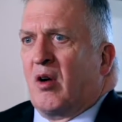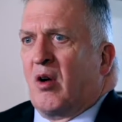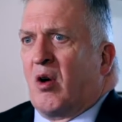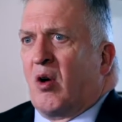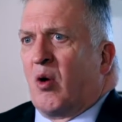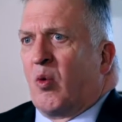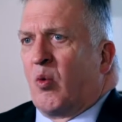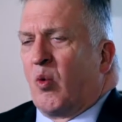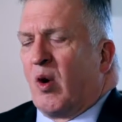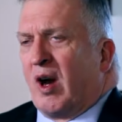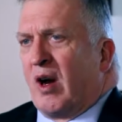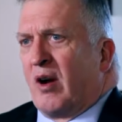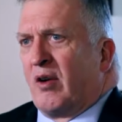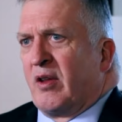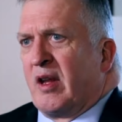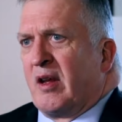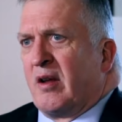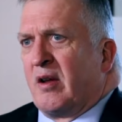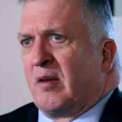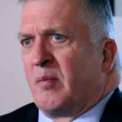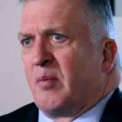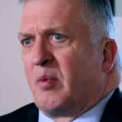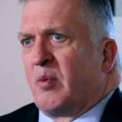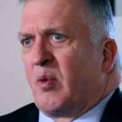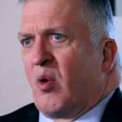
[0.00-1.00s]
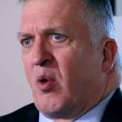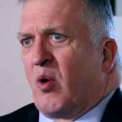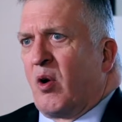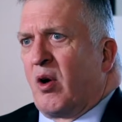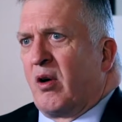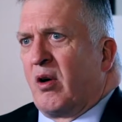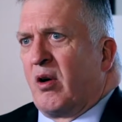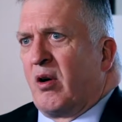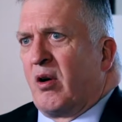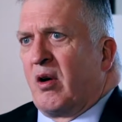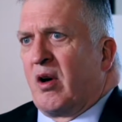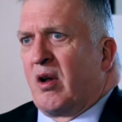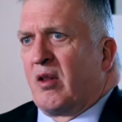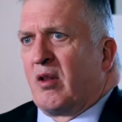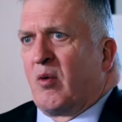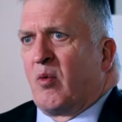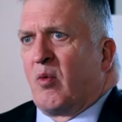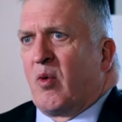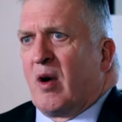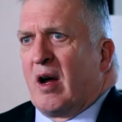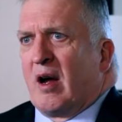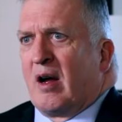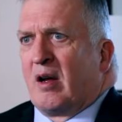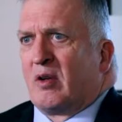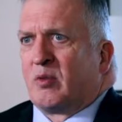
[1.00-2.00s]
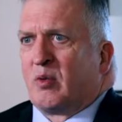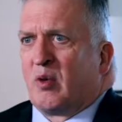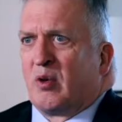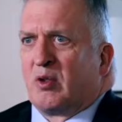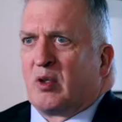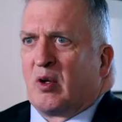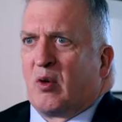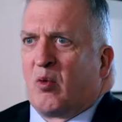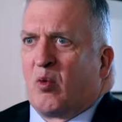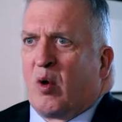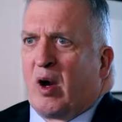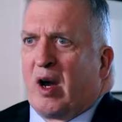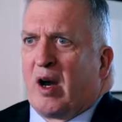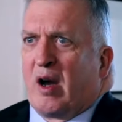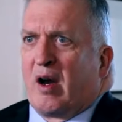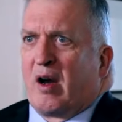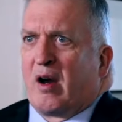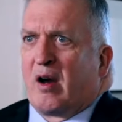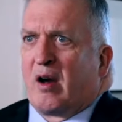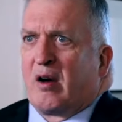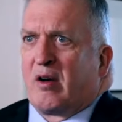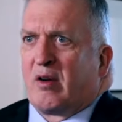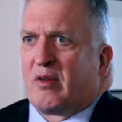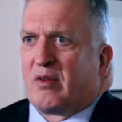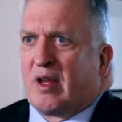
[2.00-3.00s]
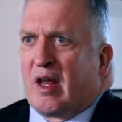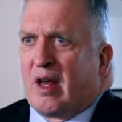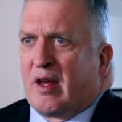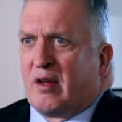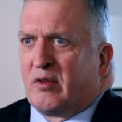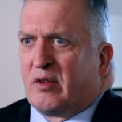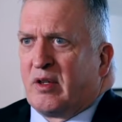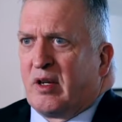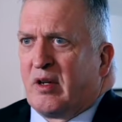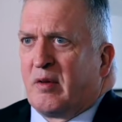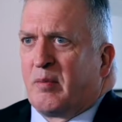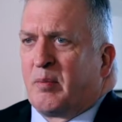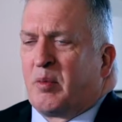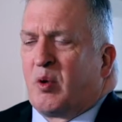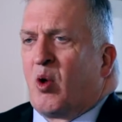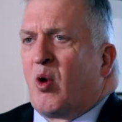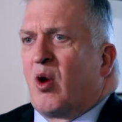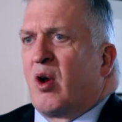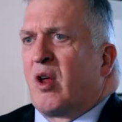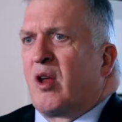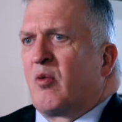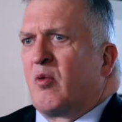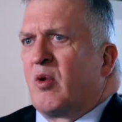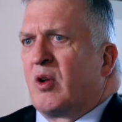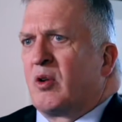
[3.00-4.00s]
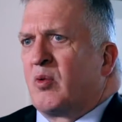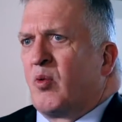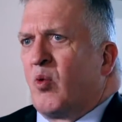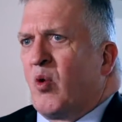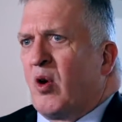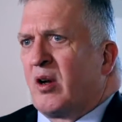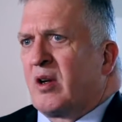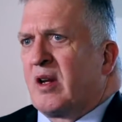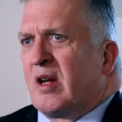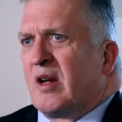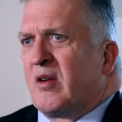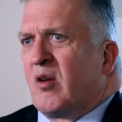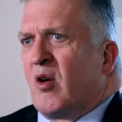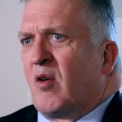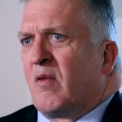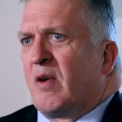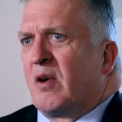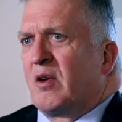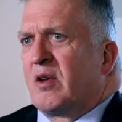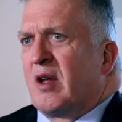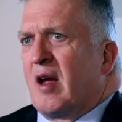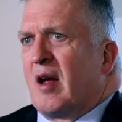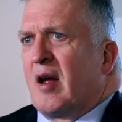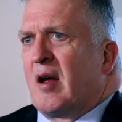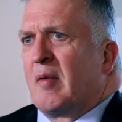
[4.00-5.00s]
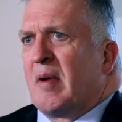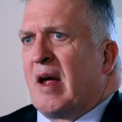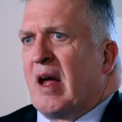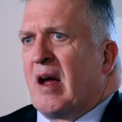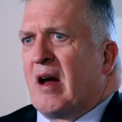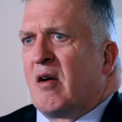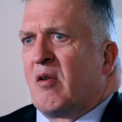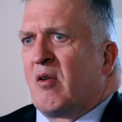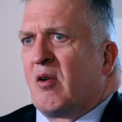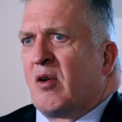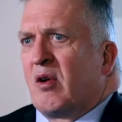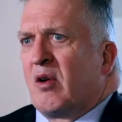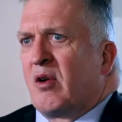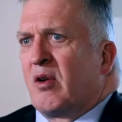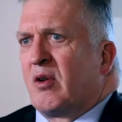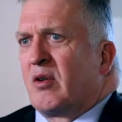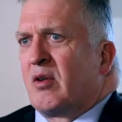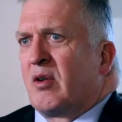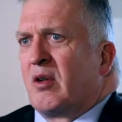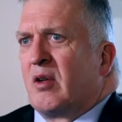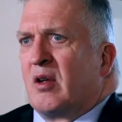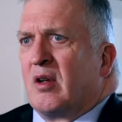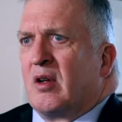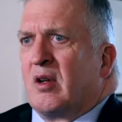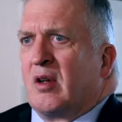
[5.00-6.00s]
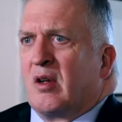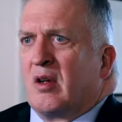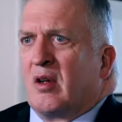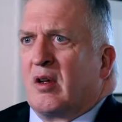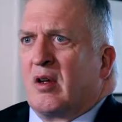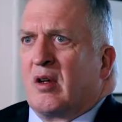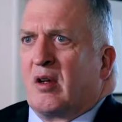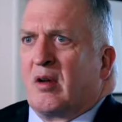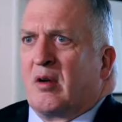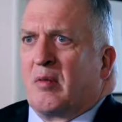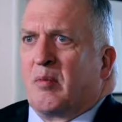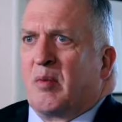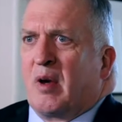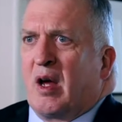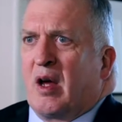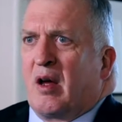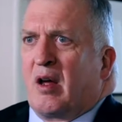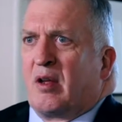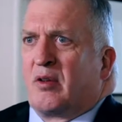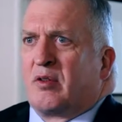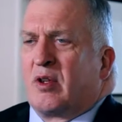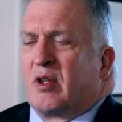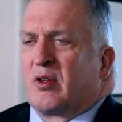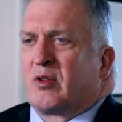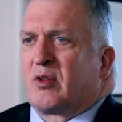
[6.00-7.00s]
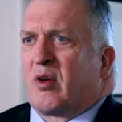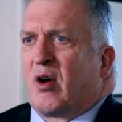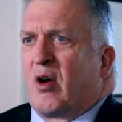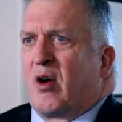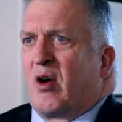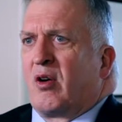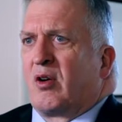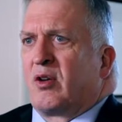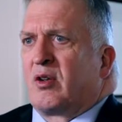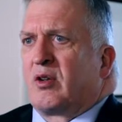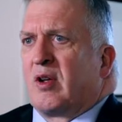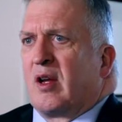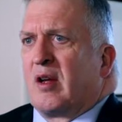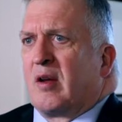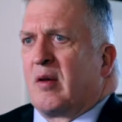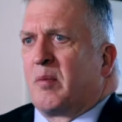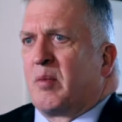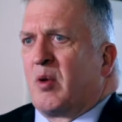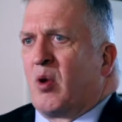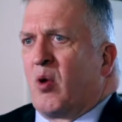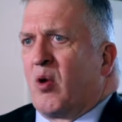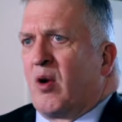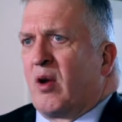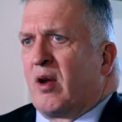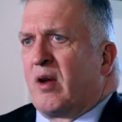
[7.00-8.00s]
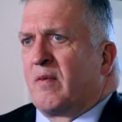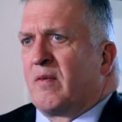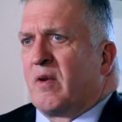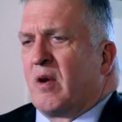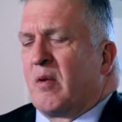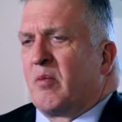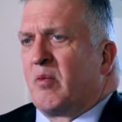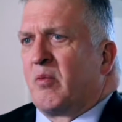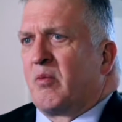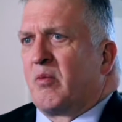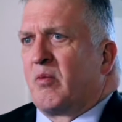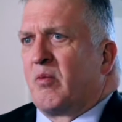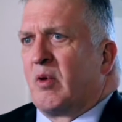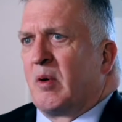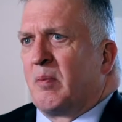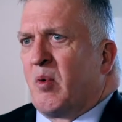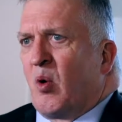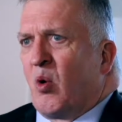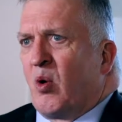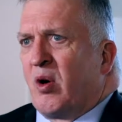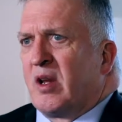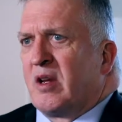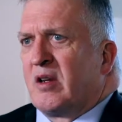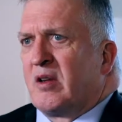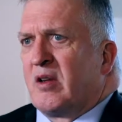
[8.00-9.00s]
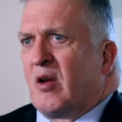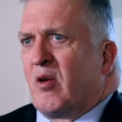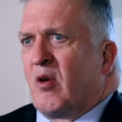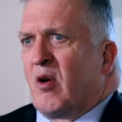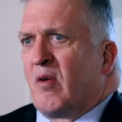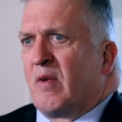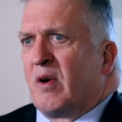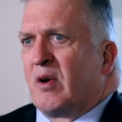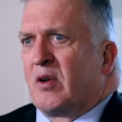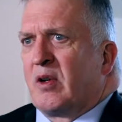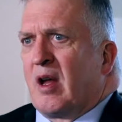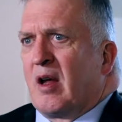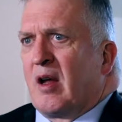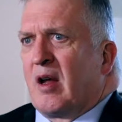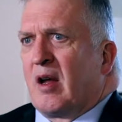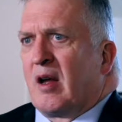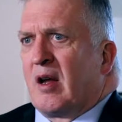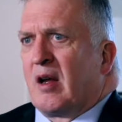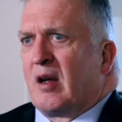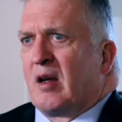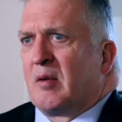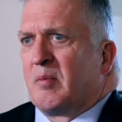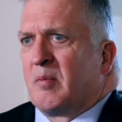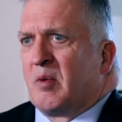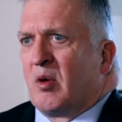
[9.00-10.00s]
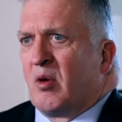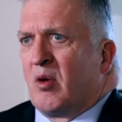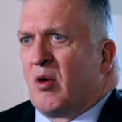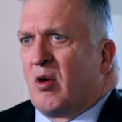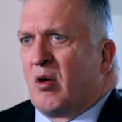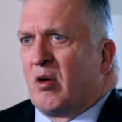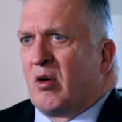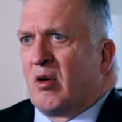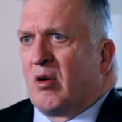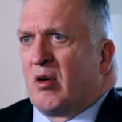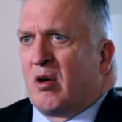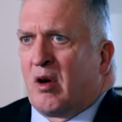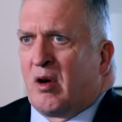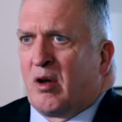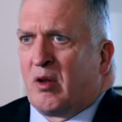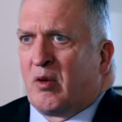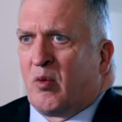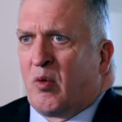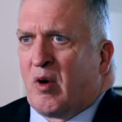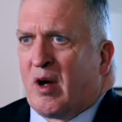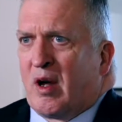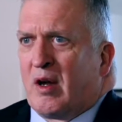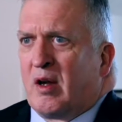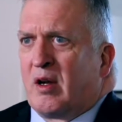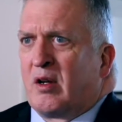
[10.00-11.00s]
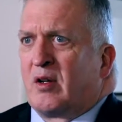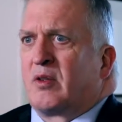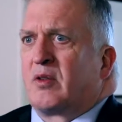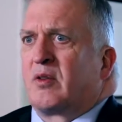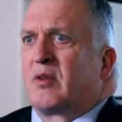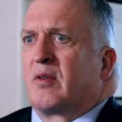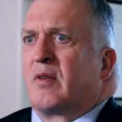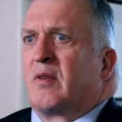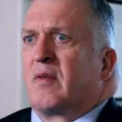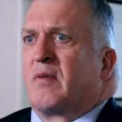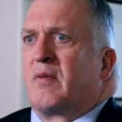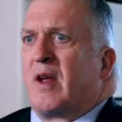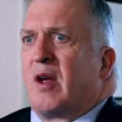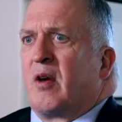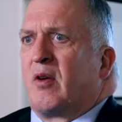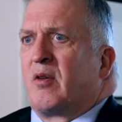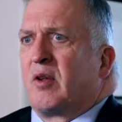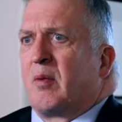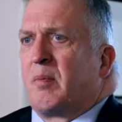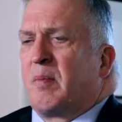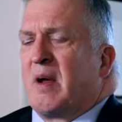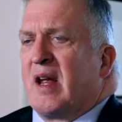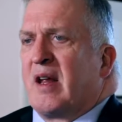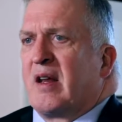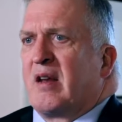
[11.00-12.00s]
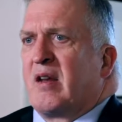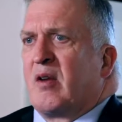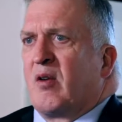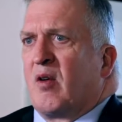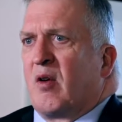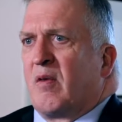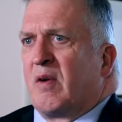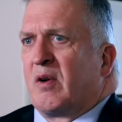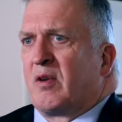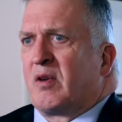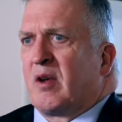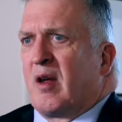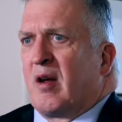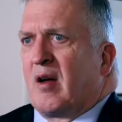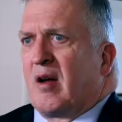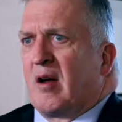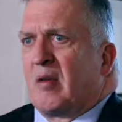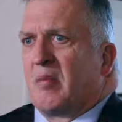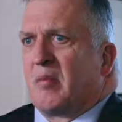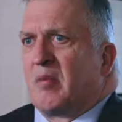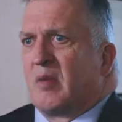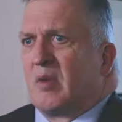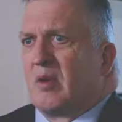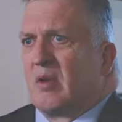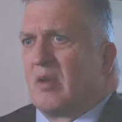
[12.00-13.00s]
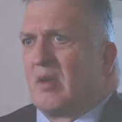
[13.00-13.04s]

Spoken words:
or where the employer otherwise was aware that the employee was working overtime hours but discouraged the employee from reporting the overtime or otherwise failed to pay the overtime.